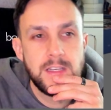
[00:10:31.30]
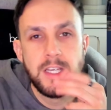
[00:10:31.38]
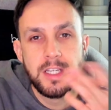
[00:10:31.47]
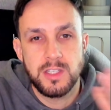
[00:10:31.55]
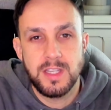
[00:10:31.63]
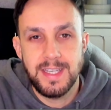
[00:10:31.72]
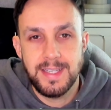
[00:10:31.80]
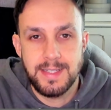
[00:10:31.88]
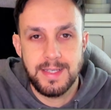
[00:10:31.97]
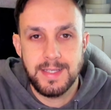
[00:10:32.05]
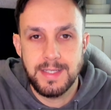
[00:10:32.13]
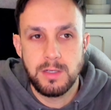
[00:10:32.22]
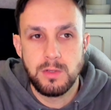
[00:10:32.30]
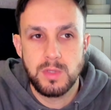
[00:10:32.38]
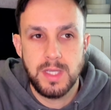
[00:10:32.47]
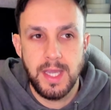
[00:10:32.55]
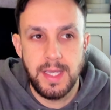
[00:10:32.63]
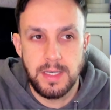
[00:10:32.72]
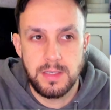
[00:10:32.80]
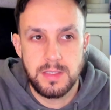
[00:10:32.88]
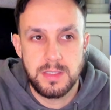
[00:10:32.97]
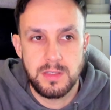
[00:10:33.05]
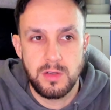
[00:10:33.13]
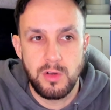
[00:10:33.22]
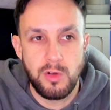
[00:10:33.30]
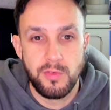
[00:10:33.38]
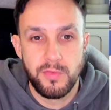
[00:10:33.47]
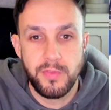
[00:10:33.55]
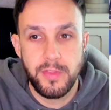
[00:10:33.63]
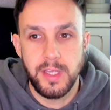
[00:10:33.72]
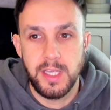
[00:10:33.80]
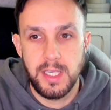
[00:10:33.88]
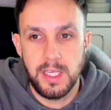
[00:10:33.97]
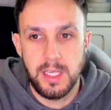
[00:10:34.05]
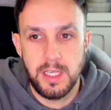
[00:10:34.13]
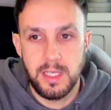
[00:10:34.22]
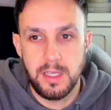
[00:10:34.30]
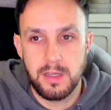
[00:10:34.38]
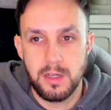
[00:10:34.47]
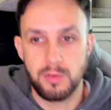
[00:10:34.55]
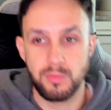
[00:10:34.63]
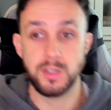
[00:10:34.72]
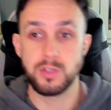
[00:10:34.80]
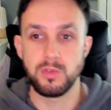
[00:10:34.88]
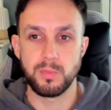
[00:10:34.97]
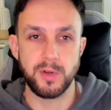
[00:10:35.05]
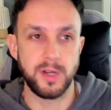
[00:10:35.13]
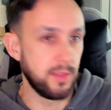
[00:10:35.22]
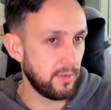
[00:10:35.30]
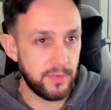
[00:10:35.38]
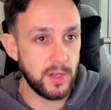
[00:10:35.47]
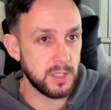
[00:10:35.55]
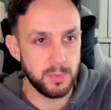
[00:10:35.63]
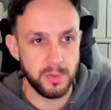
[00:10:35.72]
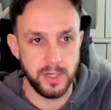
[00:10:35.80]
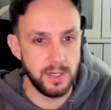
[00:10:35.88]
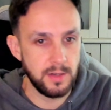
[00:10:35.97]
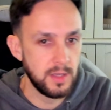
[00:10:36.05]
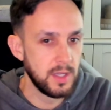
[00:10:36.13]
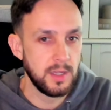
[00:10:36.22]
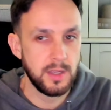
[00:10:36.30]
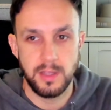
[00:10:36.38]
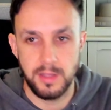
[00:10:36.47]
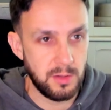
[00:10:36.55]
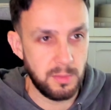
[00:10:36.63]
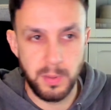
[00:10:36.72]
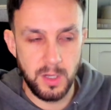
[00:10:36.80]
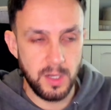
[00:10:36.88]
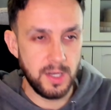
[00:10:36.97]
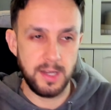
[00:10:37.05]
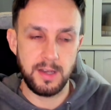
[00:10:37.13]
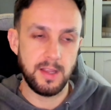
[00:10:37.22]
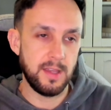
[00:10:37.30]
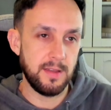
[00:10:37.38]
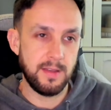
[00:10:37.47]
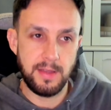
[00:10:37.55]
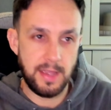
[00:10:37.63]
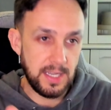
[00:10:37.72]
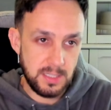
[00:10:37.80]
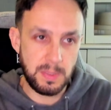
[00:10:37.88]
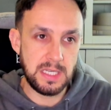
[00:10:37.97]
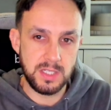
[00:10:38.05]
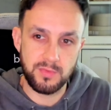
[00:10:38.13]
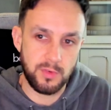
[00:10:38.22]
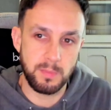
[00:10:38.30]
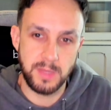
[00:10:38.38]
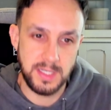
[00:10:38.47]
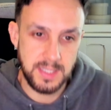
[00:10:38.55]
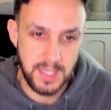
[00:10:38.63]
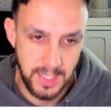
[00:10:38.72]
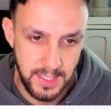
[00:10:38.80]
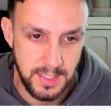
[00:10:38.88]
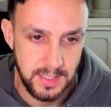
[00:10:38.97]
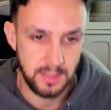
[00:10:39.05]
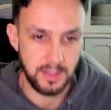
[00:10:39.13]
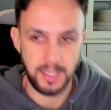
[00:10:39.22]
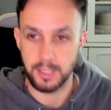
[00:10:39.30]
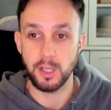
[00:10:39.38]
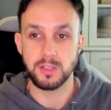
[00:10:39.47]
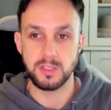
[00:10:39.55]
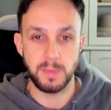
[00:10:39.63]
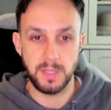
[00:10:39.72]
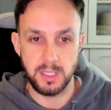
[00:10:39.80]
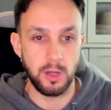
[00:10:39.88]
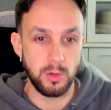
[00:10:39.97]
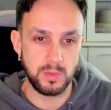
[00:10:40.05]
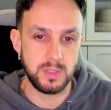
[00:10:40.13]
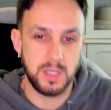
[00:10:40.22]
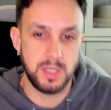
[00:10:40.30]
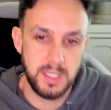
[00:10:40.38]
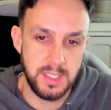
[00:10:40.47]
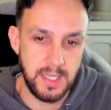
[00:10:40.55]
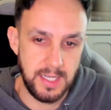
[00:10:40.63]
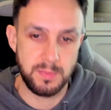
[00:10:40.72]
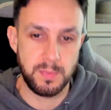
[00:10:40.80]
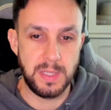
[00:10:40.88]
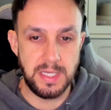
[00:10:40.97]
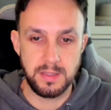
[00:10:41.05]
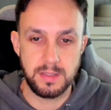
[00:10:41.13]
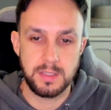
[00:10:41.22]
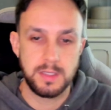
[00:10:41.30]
So this is a sealed case of the original print. The first print, you pull in SPs from this case, they're going to be gold signed SPs.